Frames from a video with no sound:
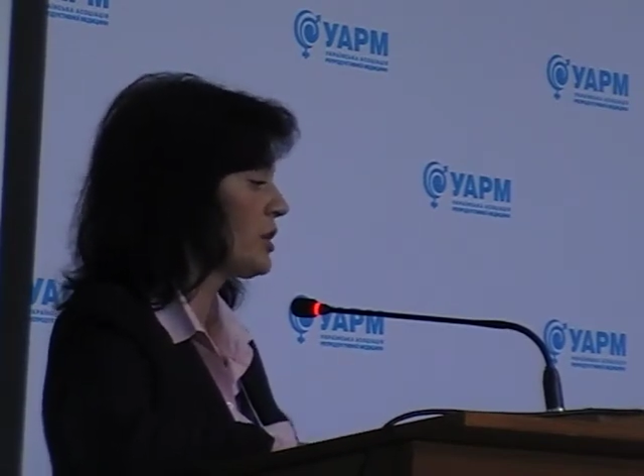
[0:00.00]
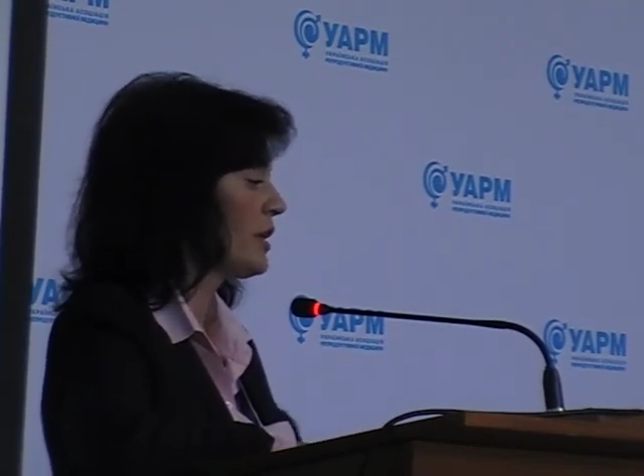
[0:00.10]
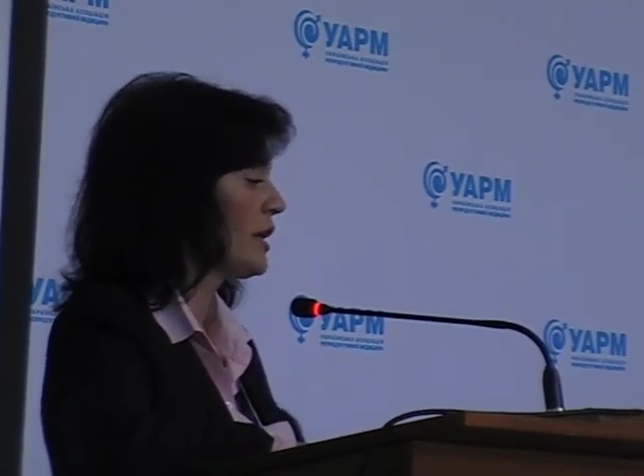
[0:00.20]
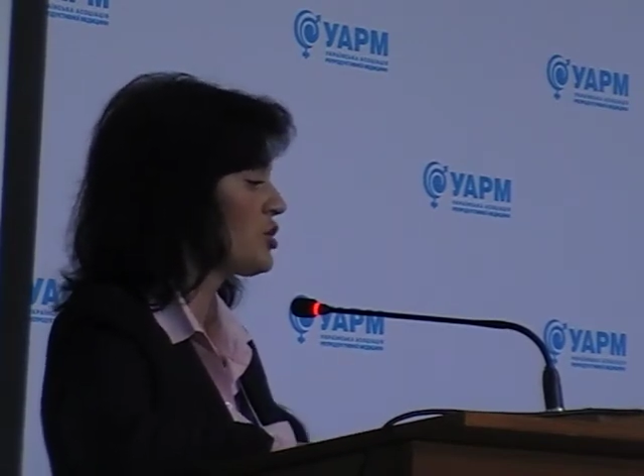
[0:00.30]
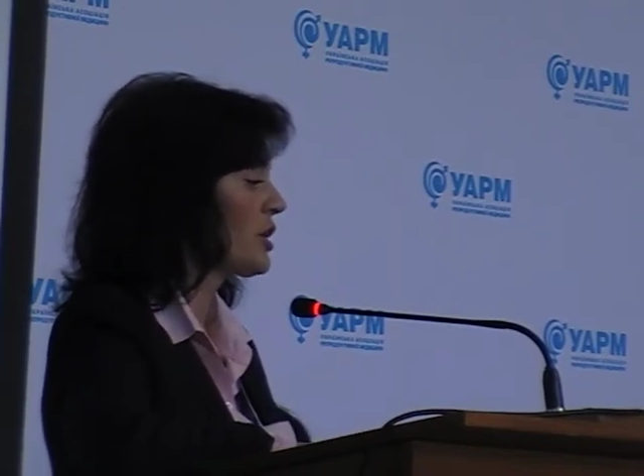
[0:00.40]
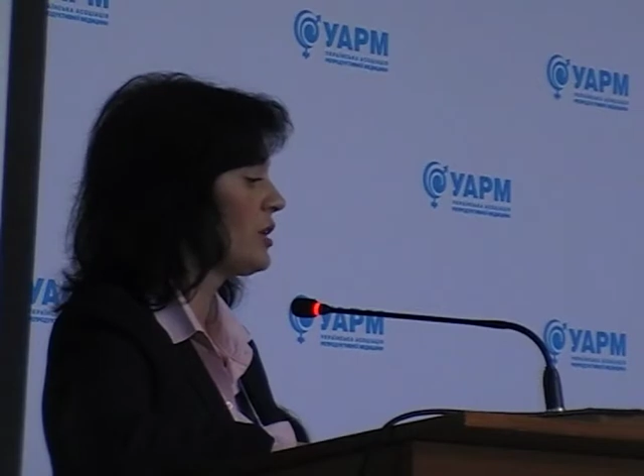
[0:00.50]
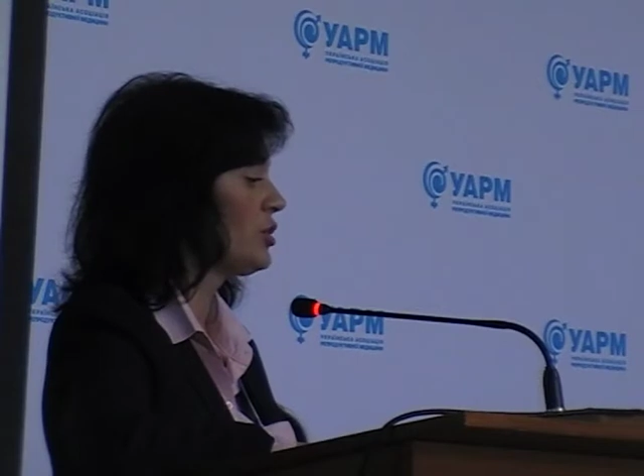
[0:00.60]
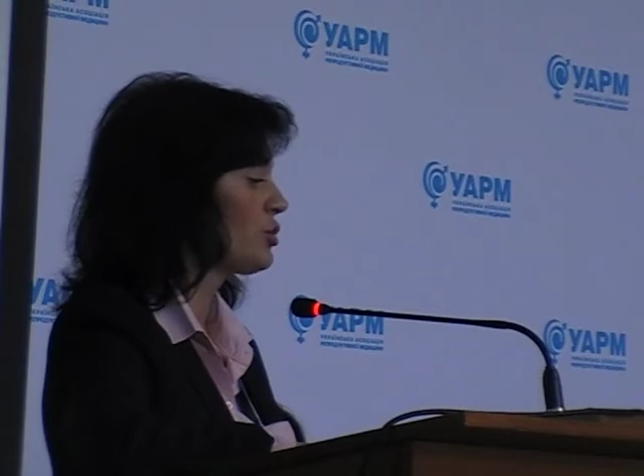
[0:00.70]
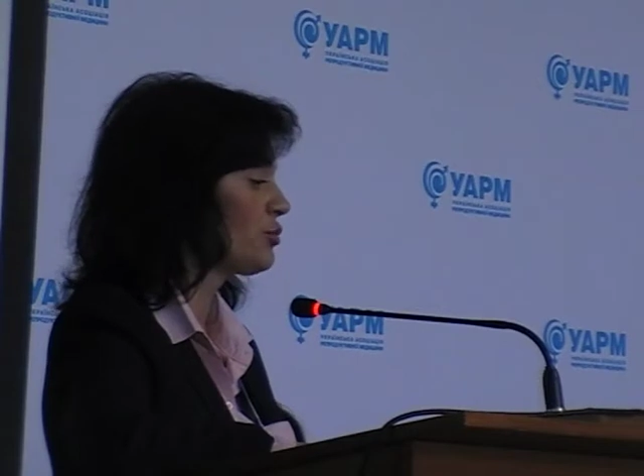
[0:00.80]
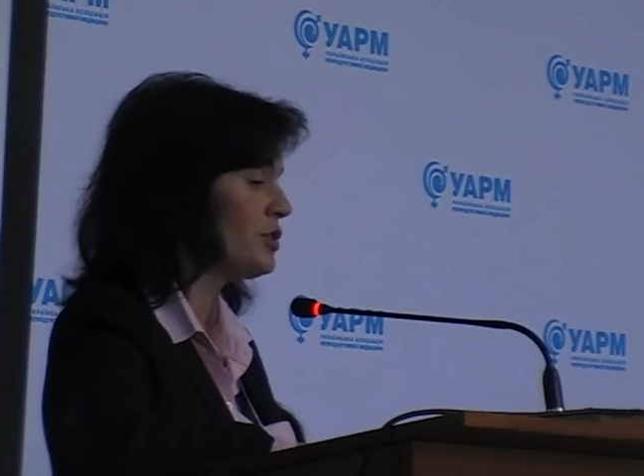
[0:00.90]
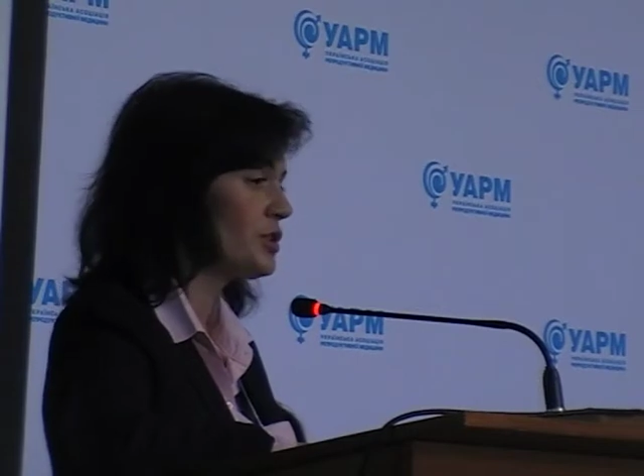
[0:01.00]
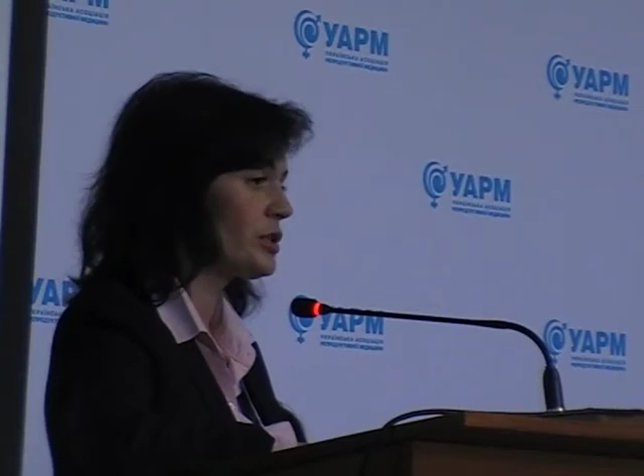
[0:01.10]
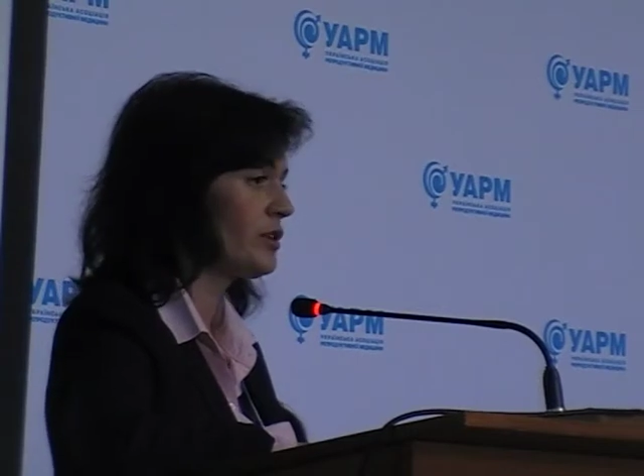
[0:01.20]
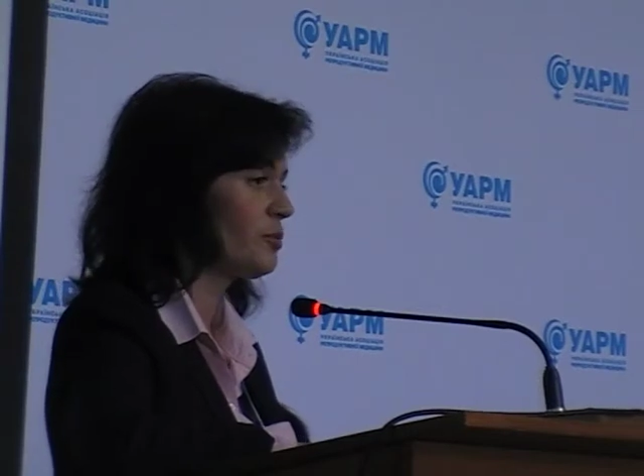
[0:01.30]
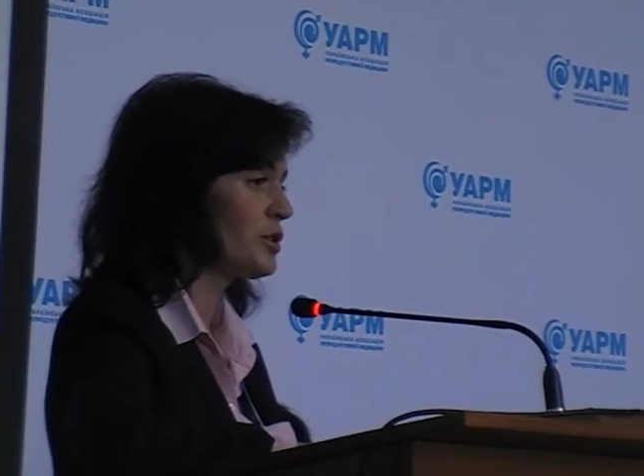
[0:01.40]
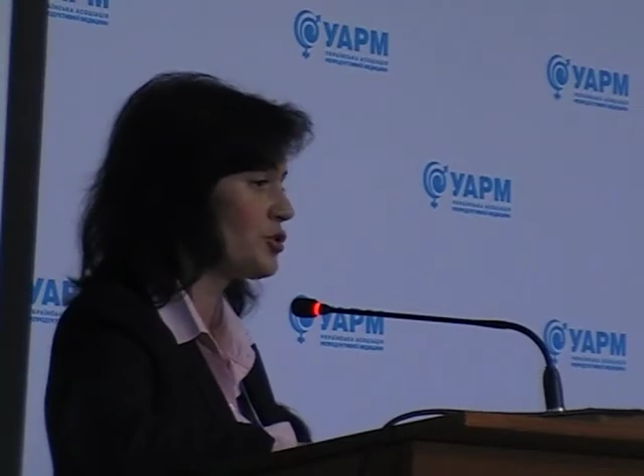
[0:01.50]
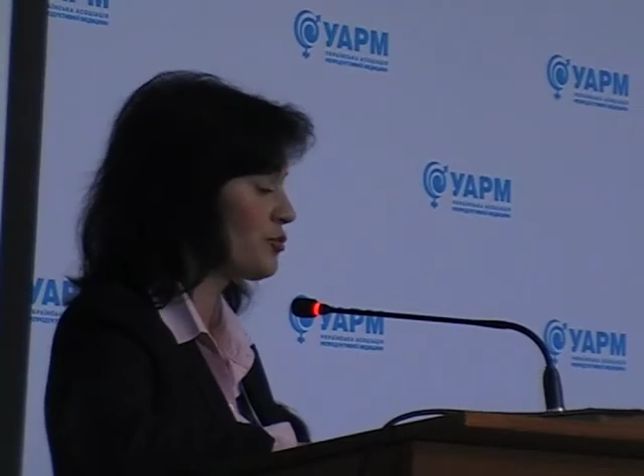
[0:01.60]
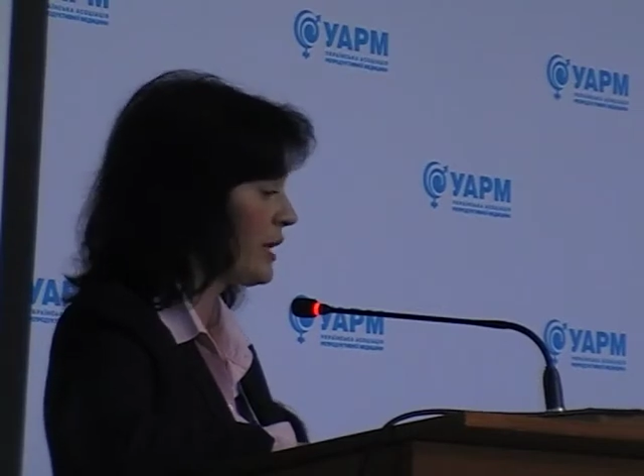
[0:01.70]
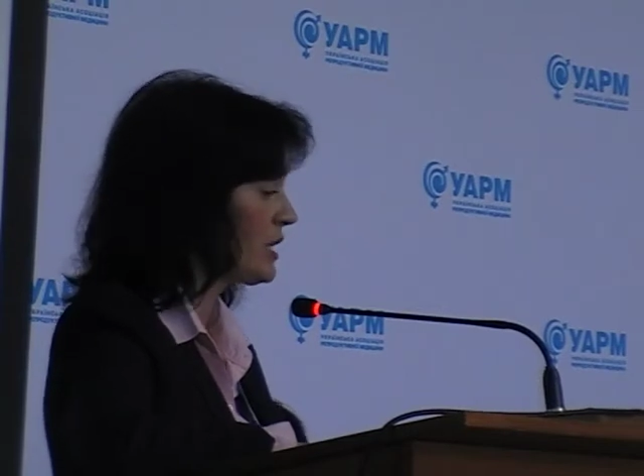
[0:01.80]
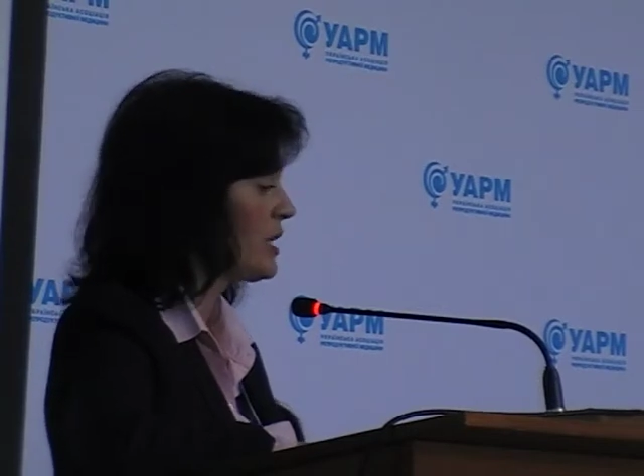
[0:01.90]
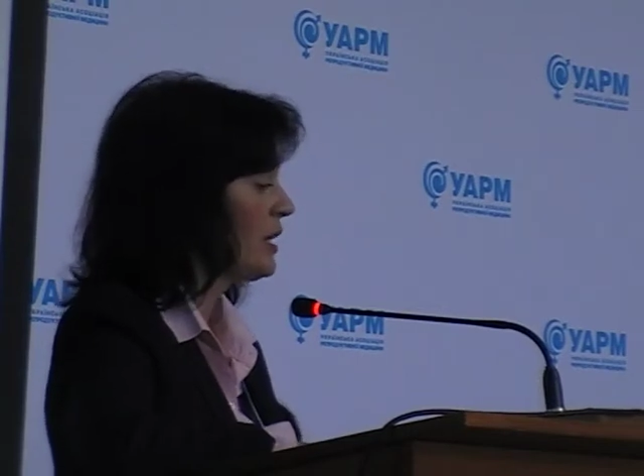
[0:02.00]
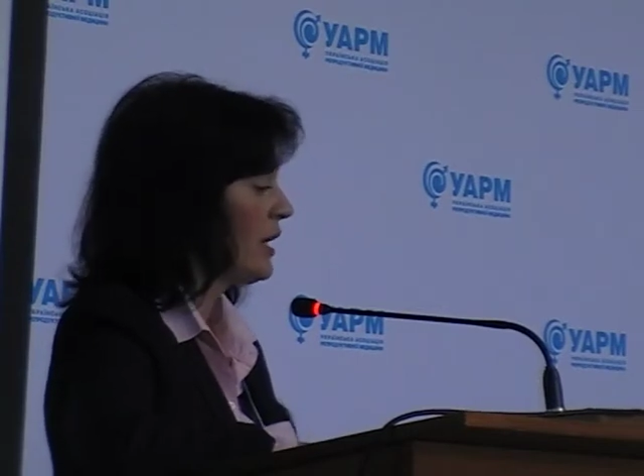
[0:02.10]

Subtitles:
LH can increase live birth rate,